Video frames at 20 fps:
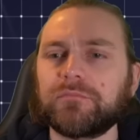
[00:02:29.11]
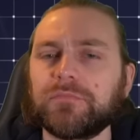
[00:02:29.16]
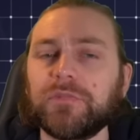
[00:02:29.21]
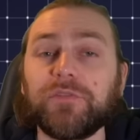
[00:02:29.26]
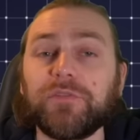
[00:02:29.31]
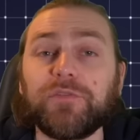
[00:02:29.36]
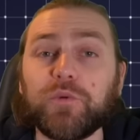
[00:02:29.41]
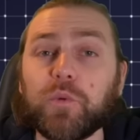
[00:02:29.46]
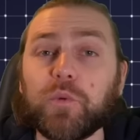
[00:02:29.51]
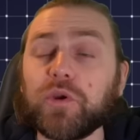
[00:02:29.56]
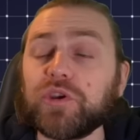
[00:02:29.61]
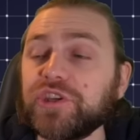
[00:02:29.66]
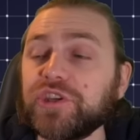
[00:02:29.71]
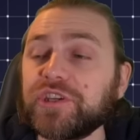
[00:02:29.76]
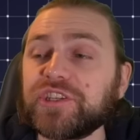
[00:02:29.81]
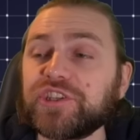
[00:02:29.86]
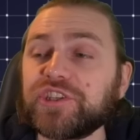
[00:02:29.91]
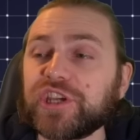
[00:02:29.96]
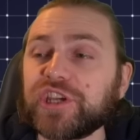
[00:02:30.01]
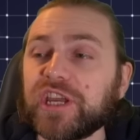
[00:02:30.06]
Now, if you want, you
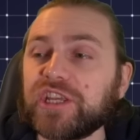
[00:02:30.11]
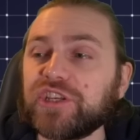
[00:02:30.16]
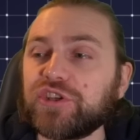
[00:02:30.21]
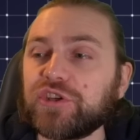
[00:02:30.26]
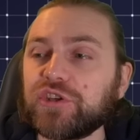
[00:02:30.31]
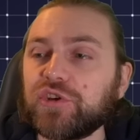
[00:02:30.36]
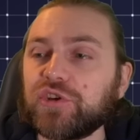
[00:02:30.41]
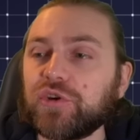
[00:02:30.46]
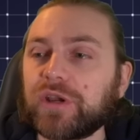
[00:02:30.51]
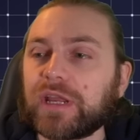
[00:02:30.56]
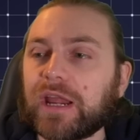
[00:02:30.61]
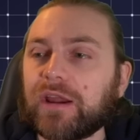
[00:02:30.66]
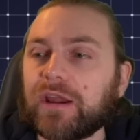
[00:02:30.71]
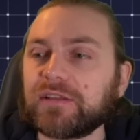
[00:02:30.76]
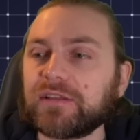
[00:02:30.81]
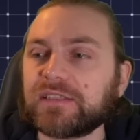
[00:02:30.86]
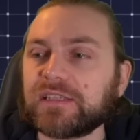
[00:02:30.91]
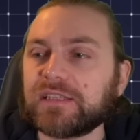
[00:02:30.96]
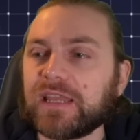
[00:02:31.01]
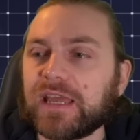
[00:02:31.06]
can change your
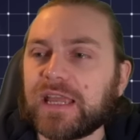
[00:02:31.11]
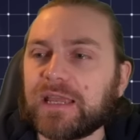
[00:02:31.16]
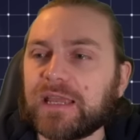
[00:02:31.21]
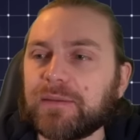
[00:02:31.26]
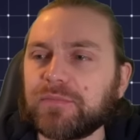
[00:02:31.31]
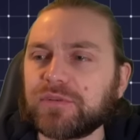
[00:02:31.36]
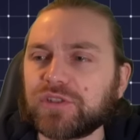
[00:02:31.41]
character name.